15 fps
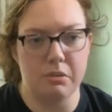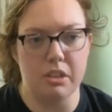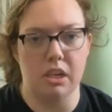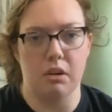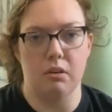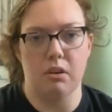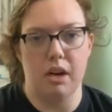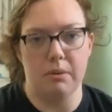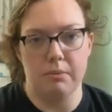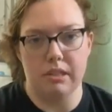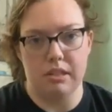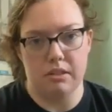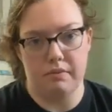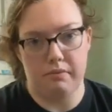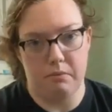So I
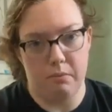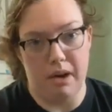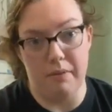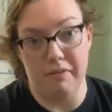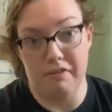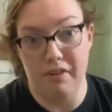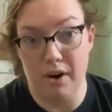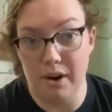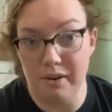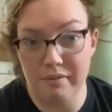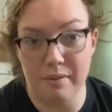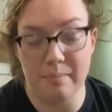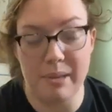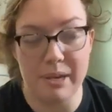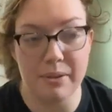was far
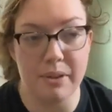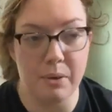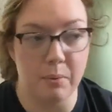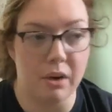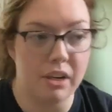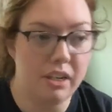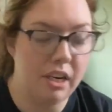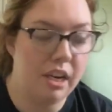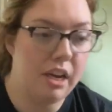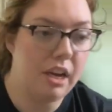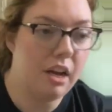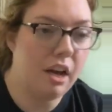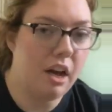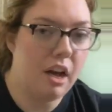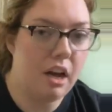from the only one.
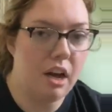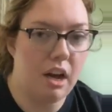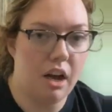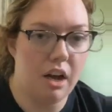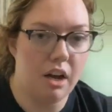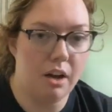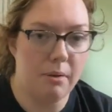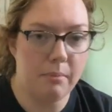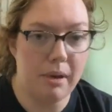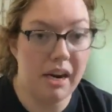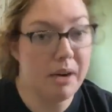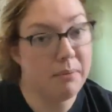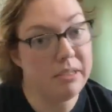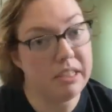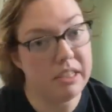Um,
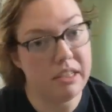and I